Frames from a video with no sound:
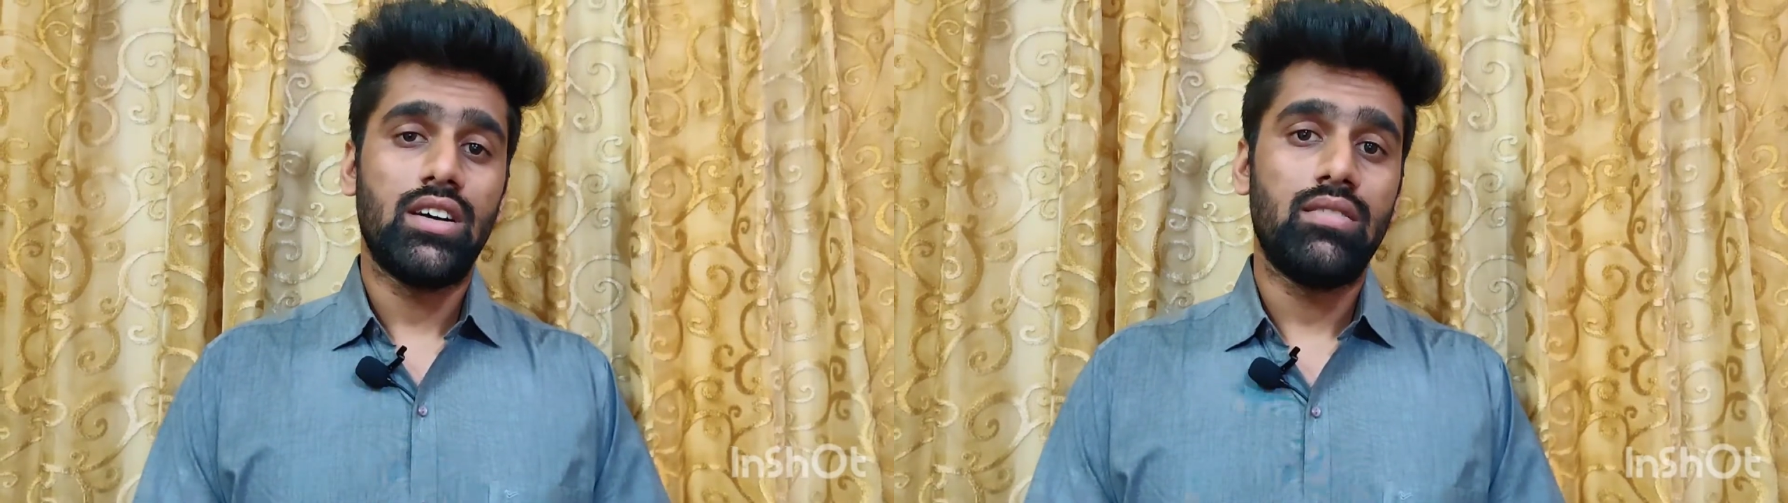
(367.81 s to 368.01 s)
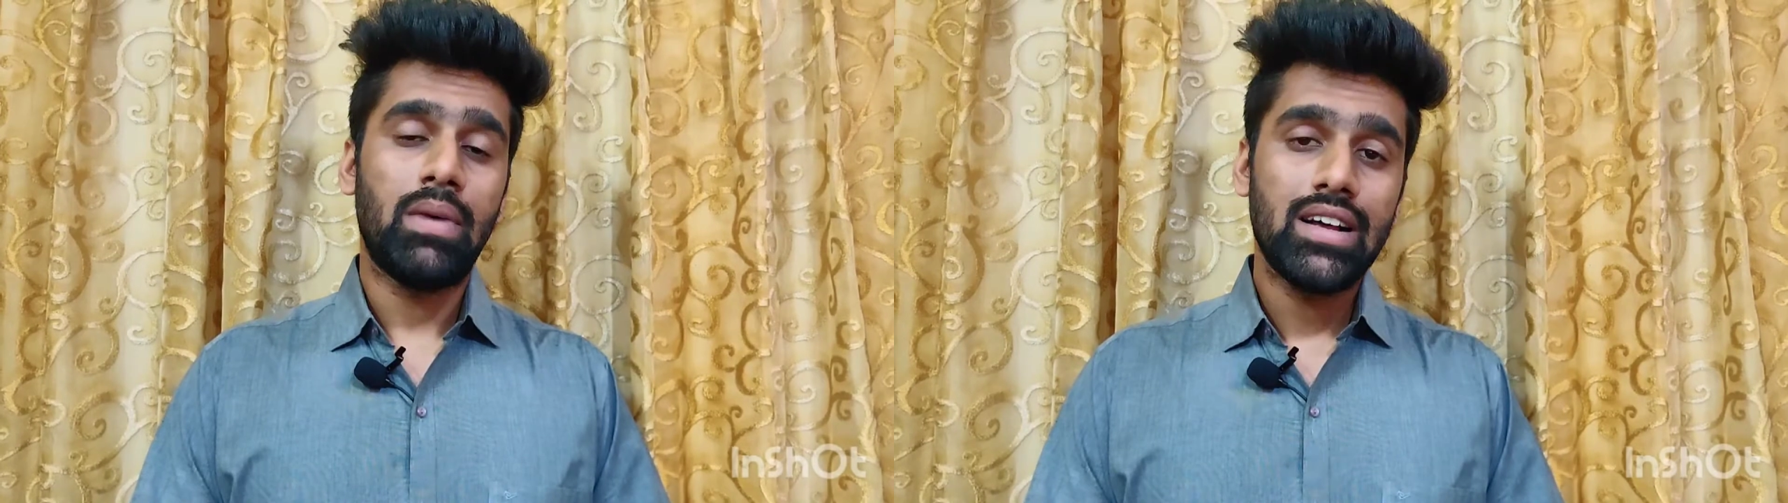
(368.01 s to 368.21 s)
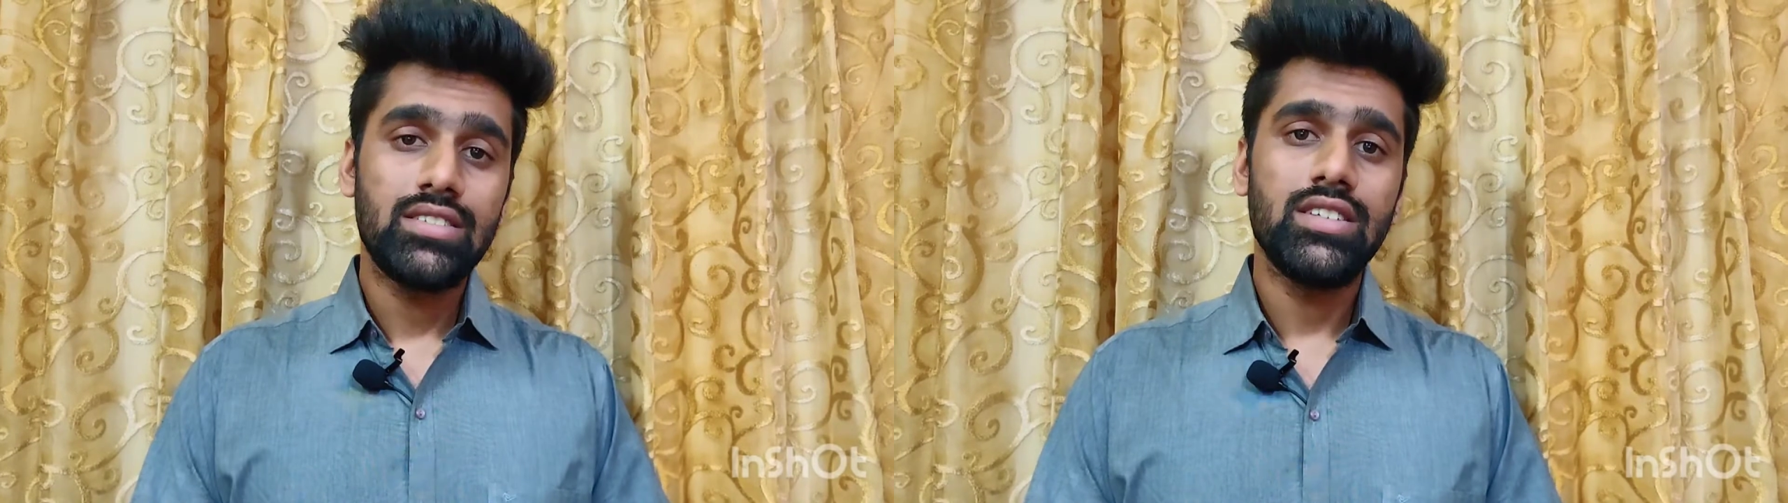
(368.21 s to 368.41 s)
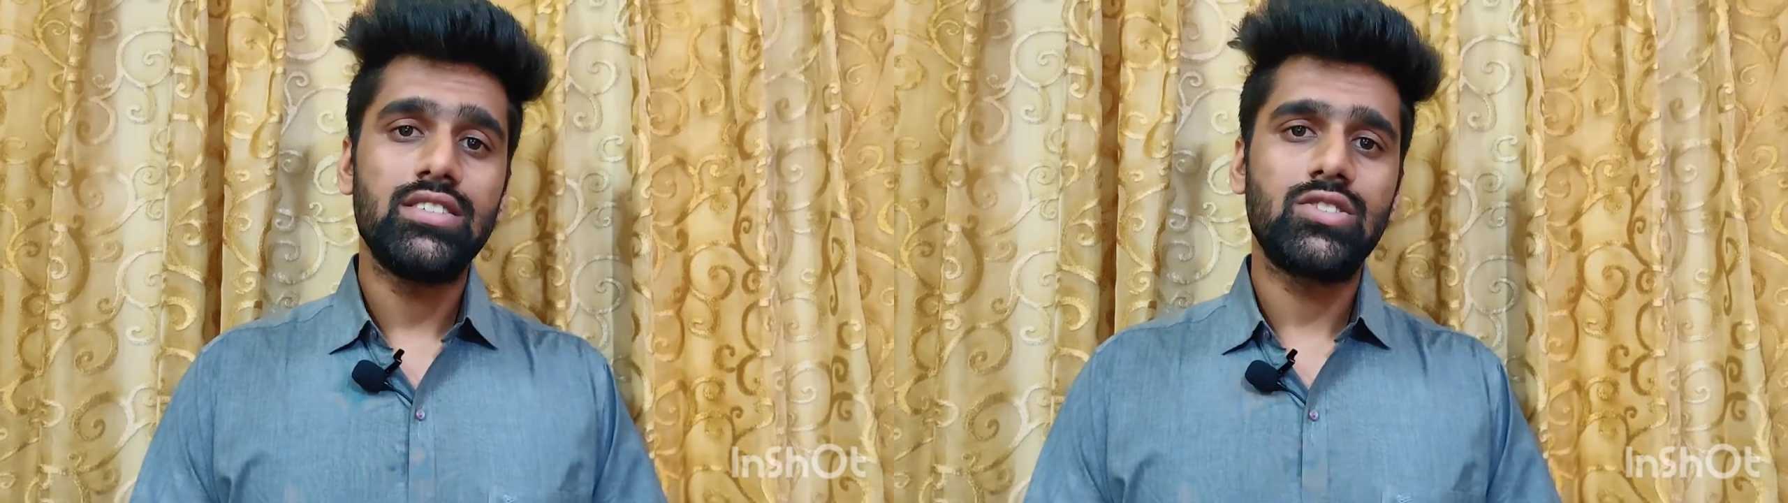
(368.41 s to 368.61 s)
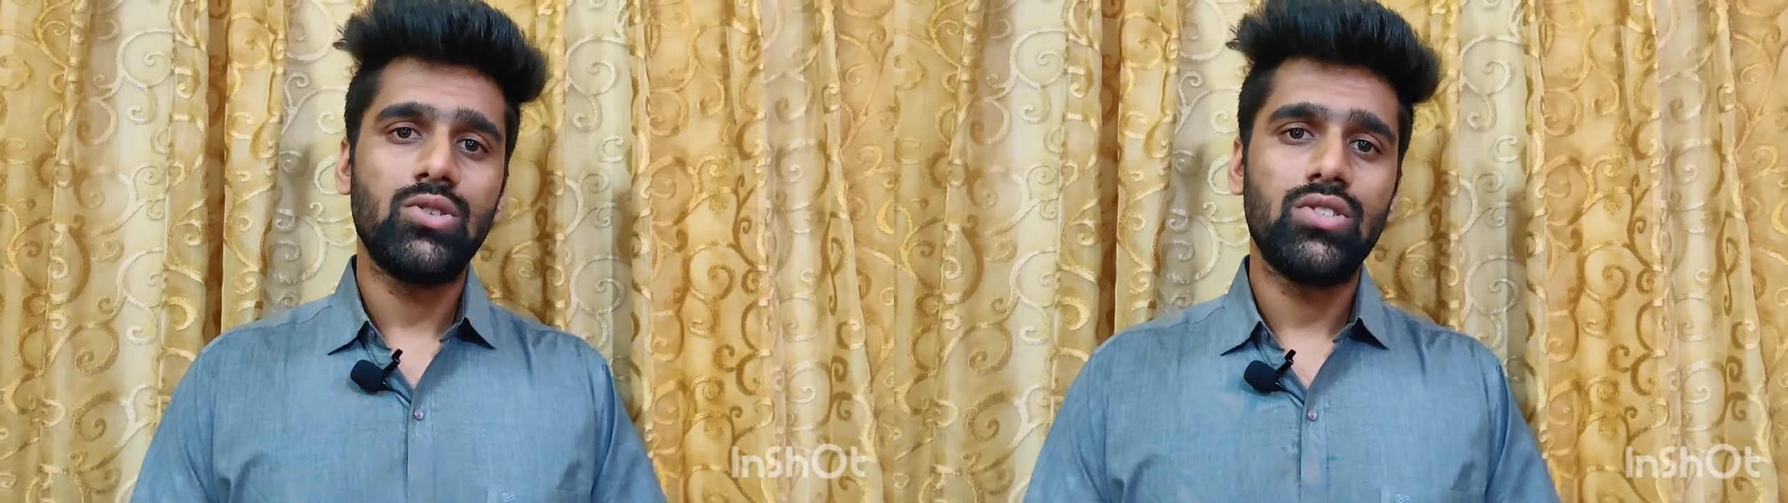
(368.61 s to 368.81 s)

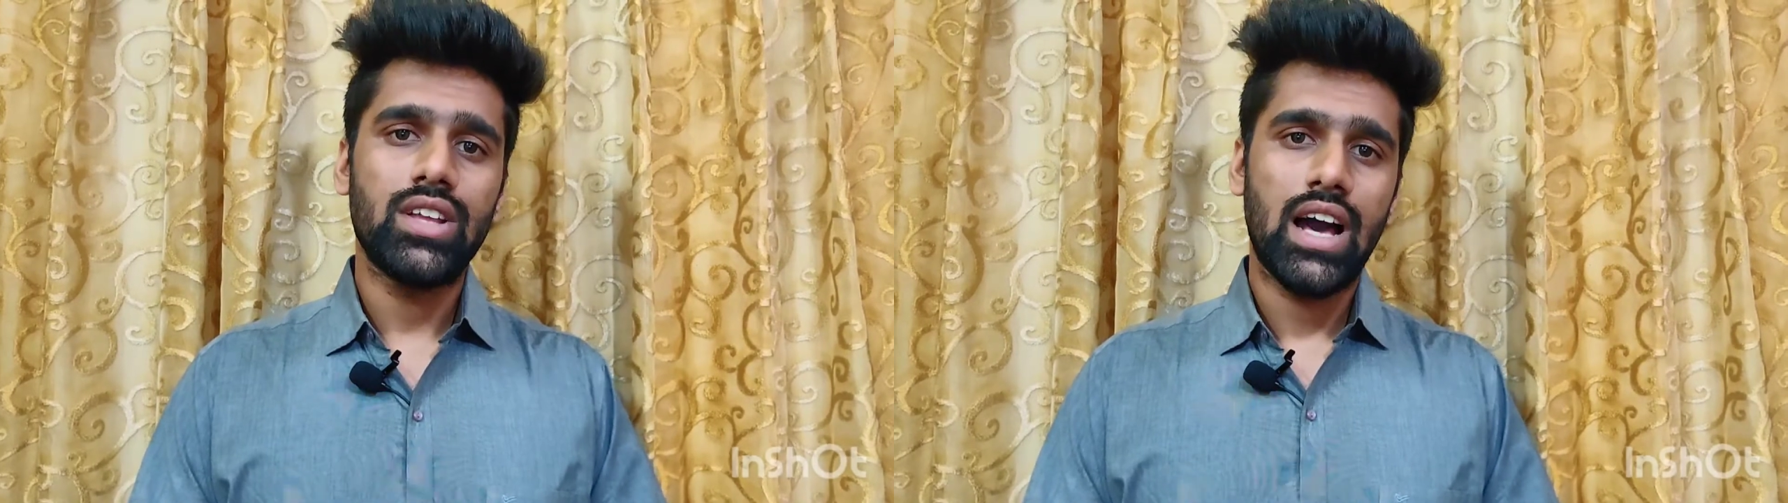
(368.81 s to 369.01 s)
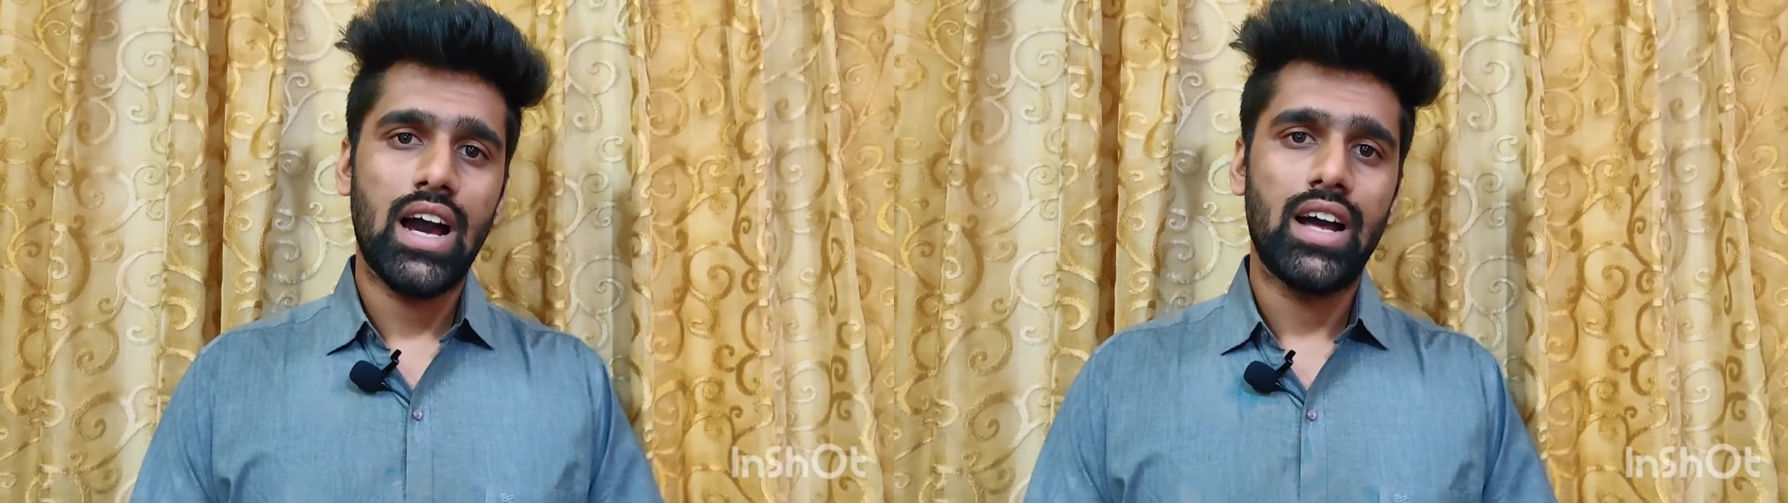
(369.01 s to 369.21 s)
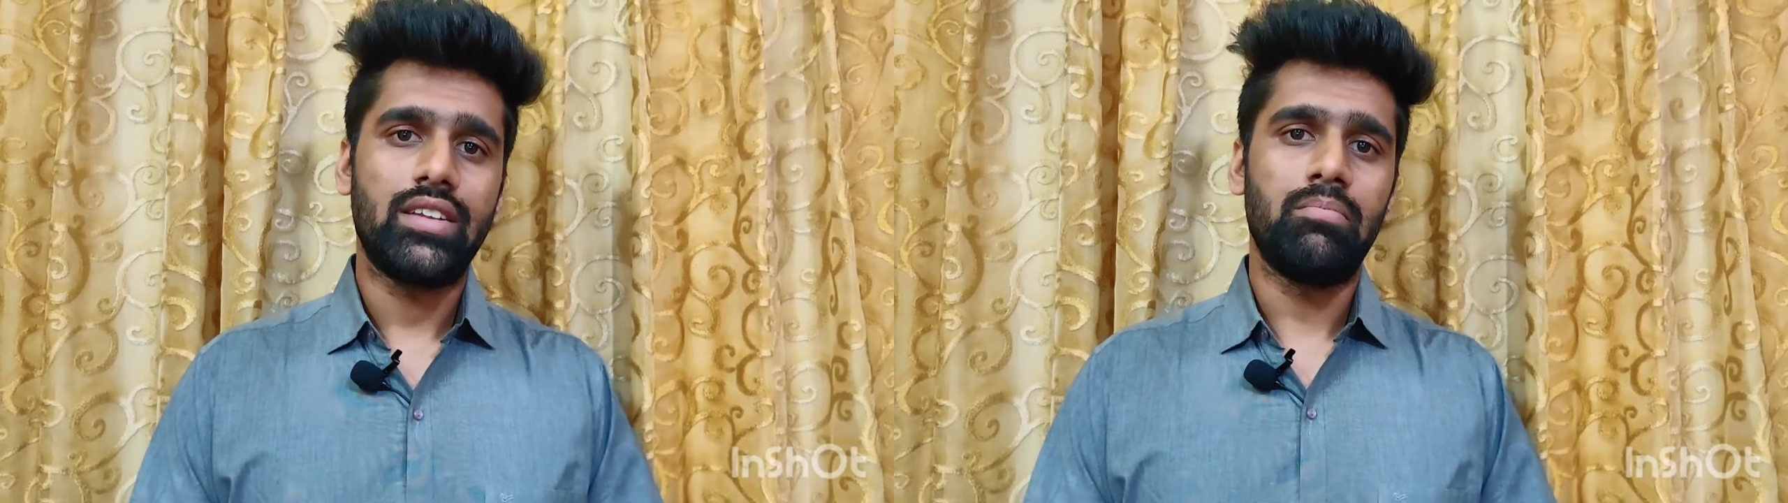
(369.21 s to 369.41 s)
master's course at